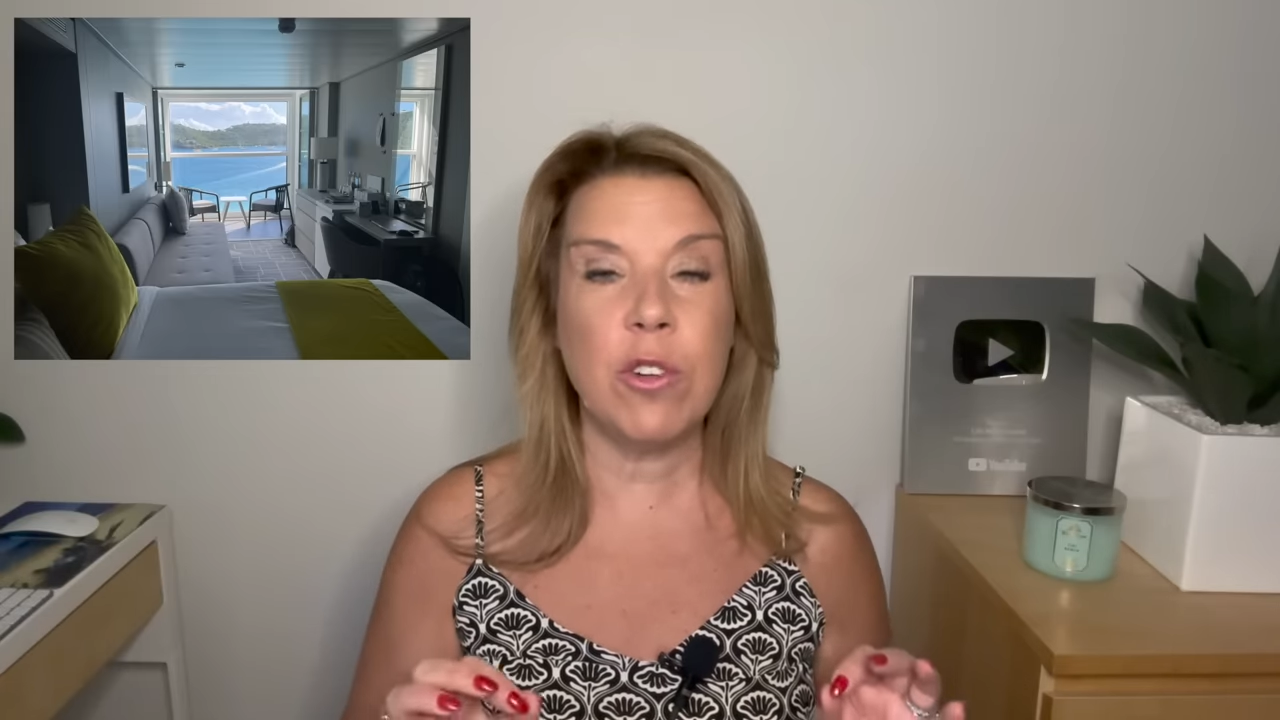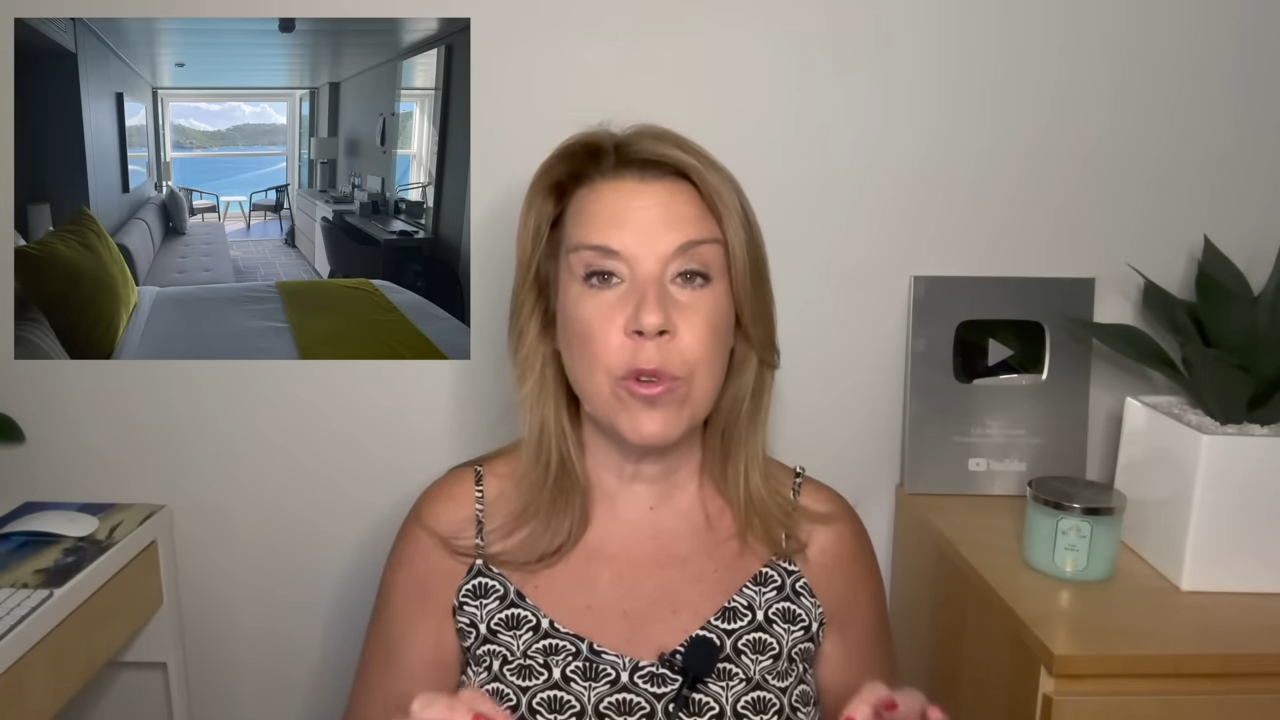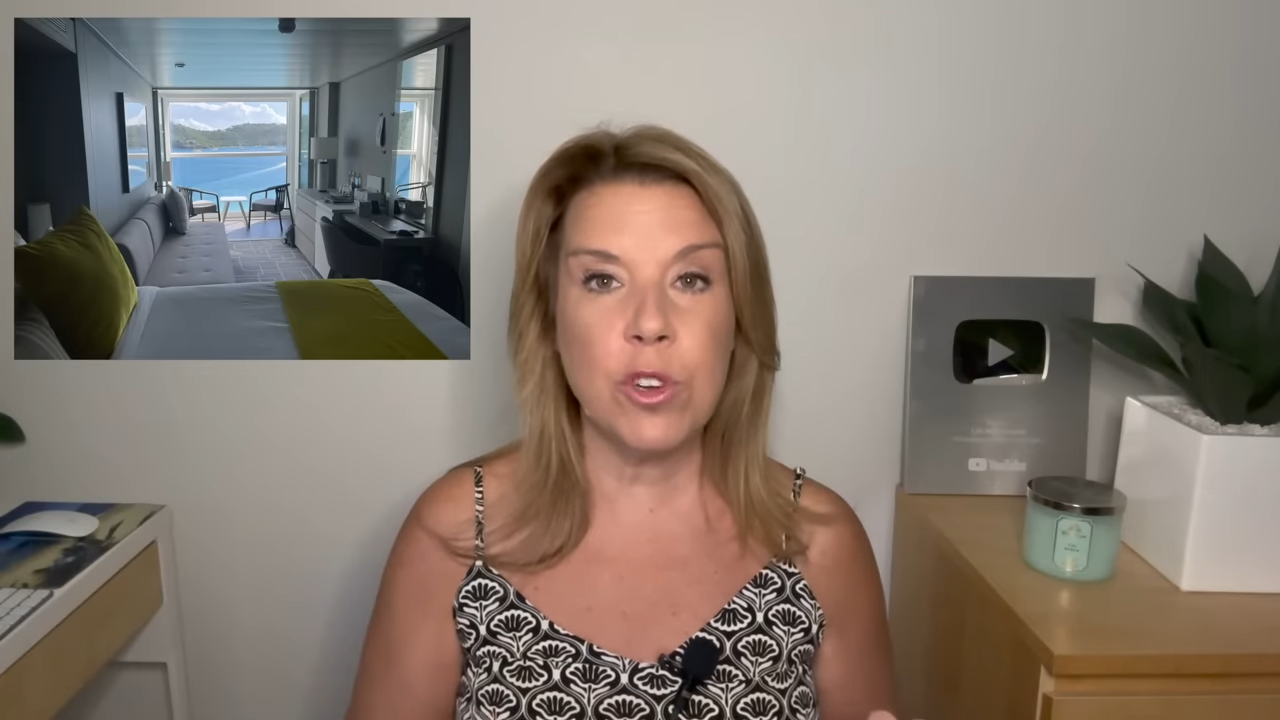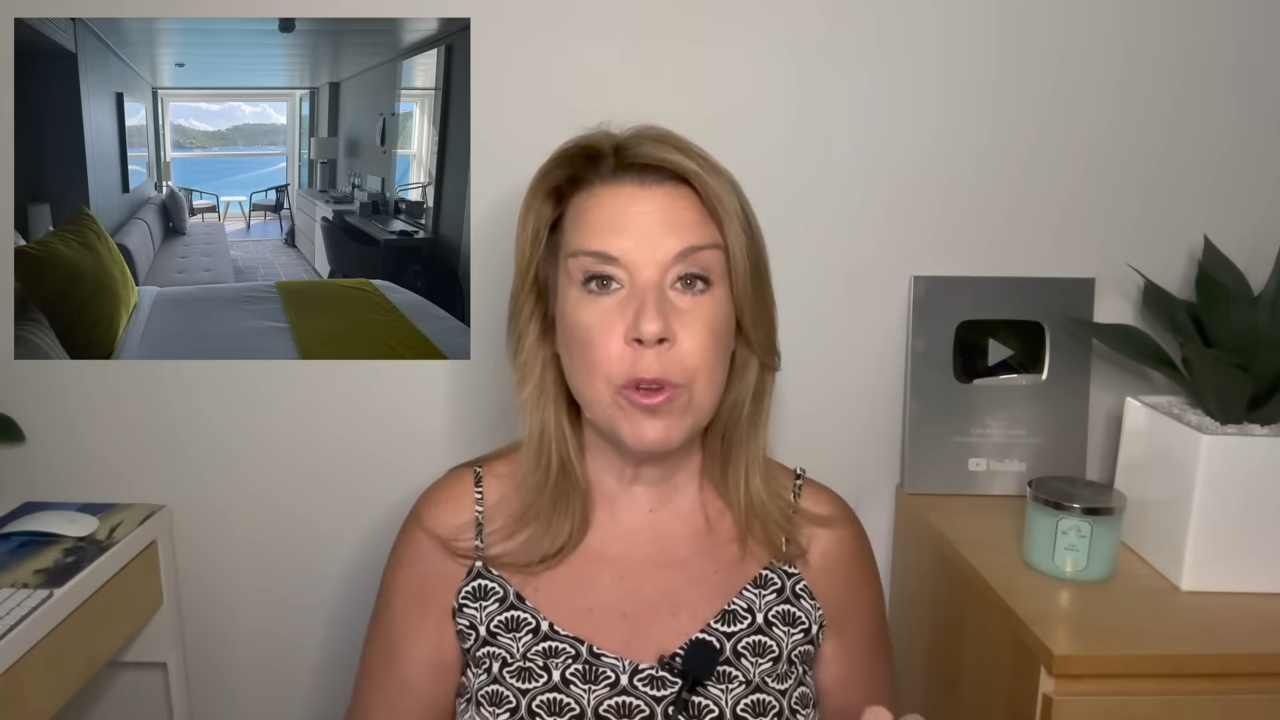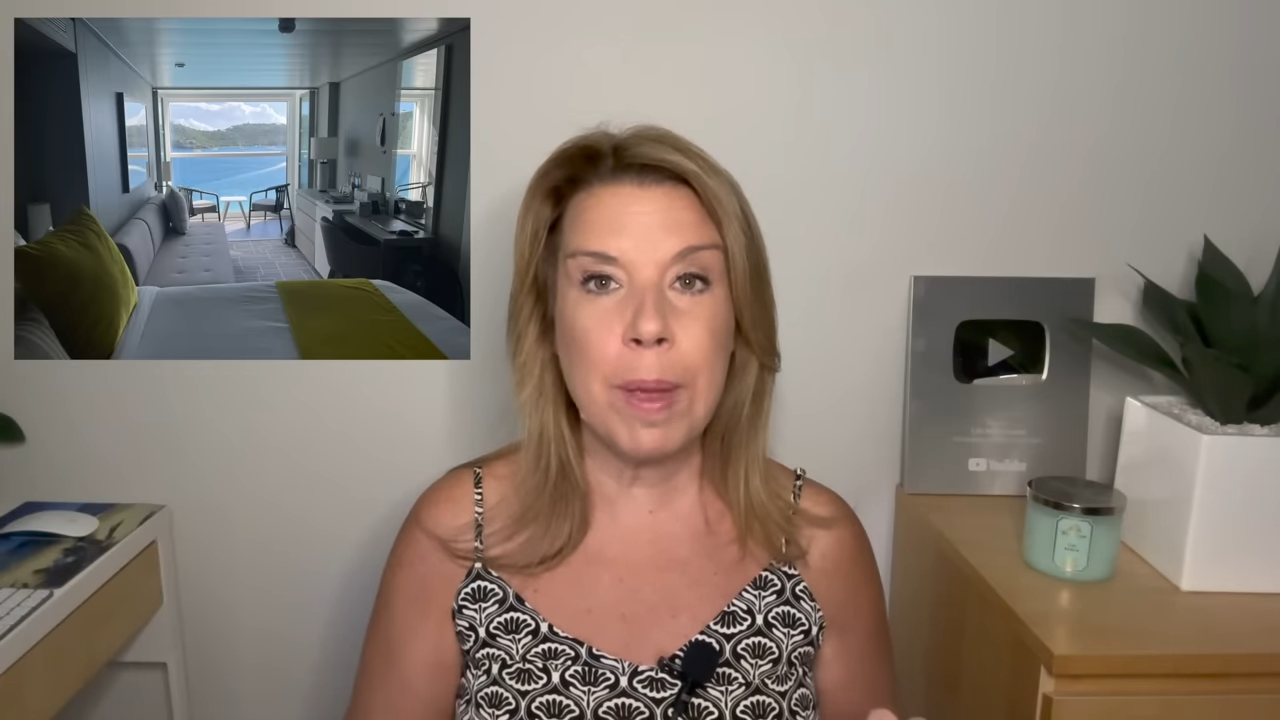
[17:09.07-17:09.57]

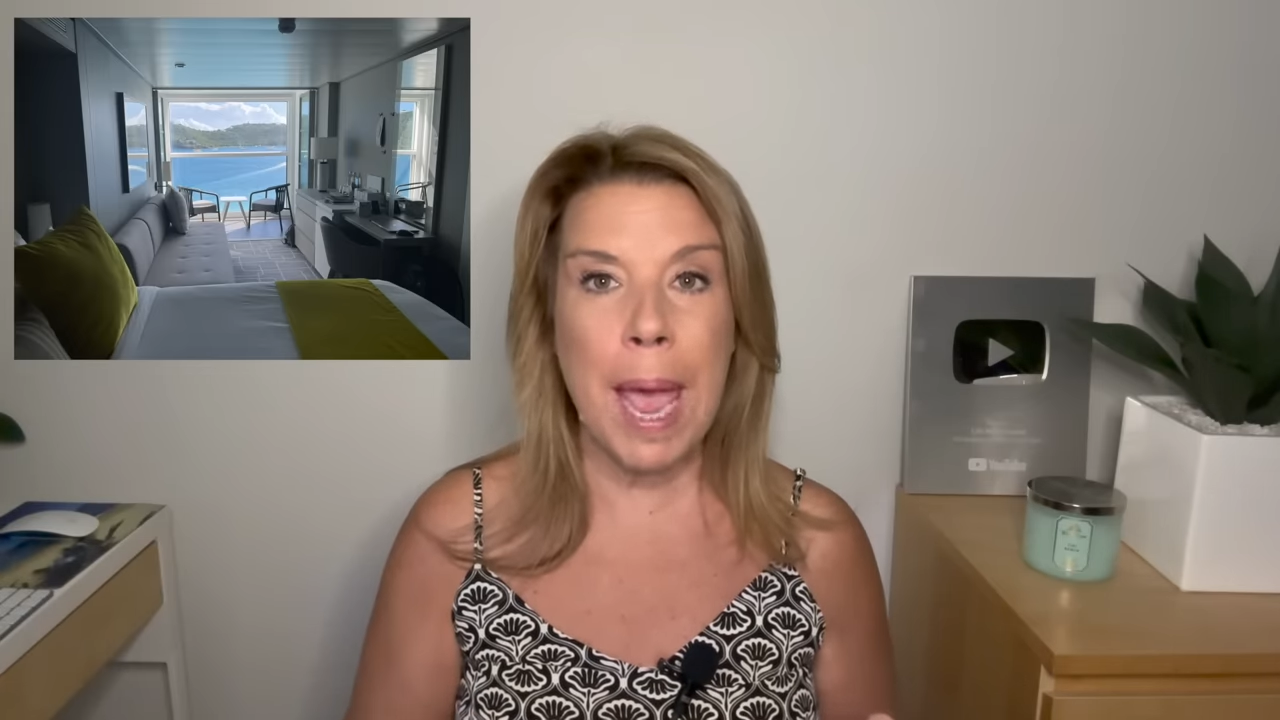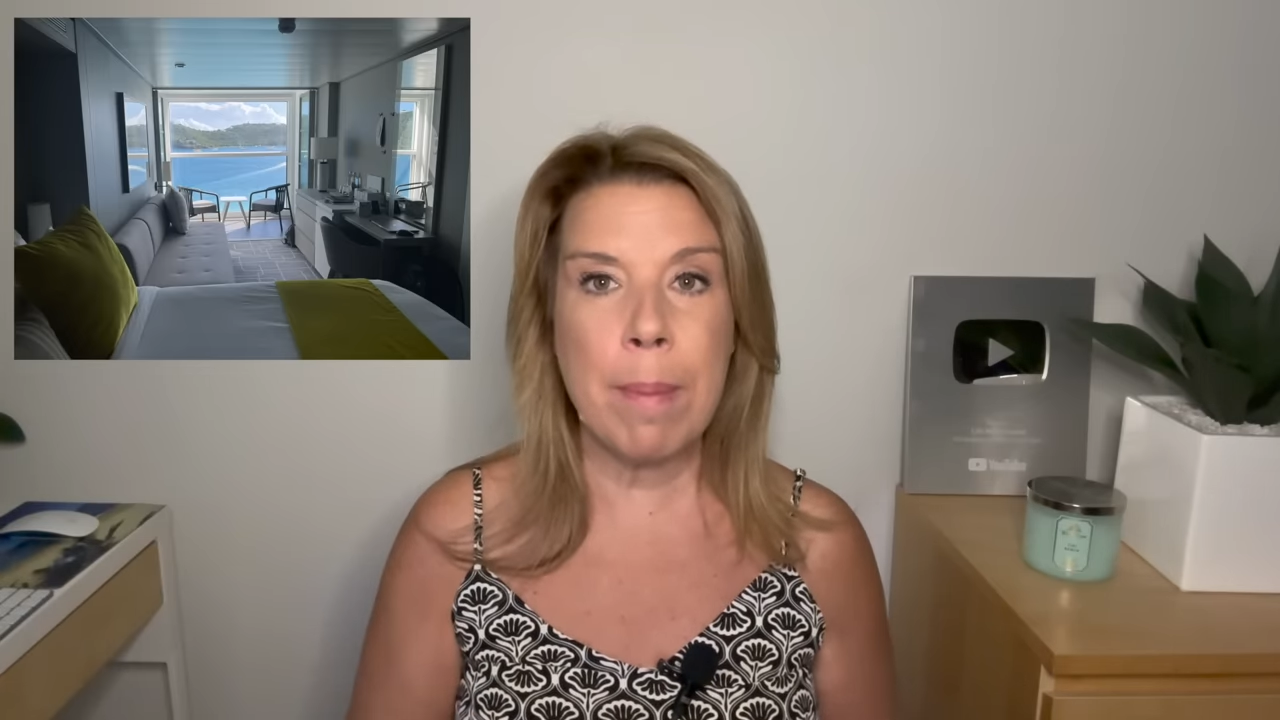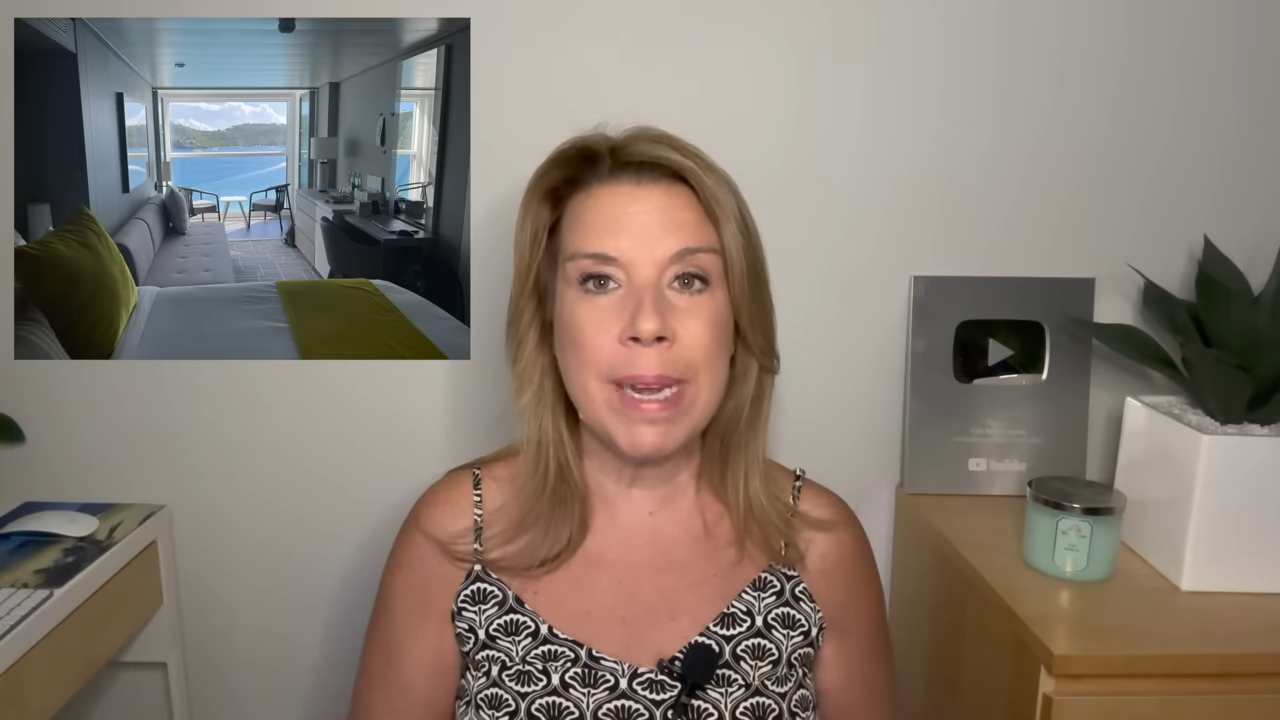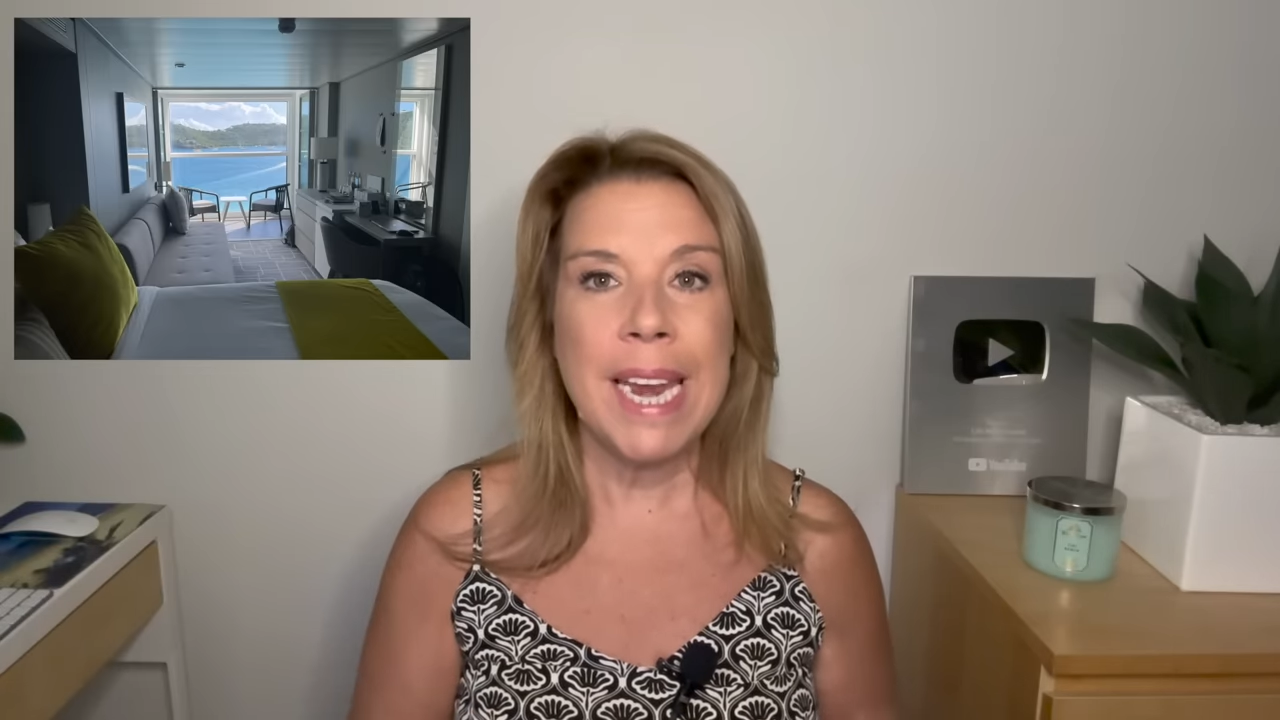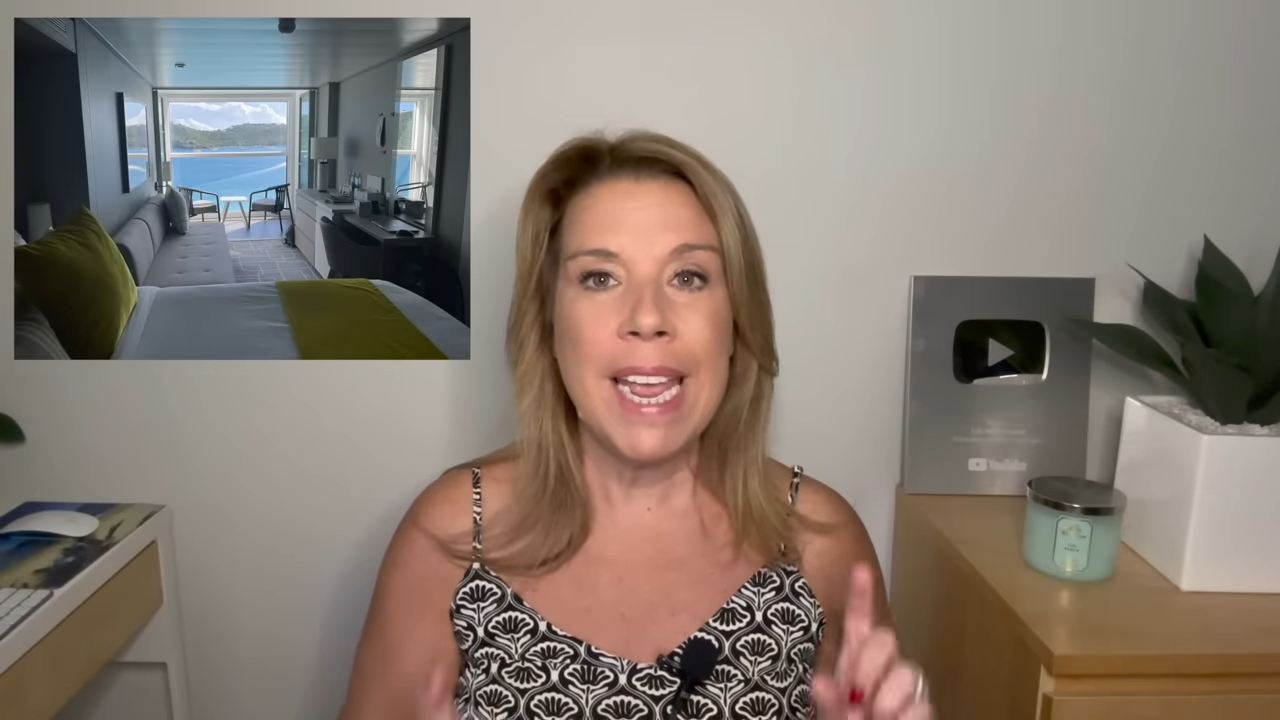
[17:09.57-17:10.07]
cruise ship cabin,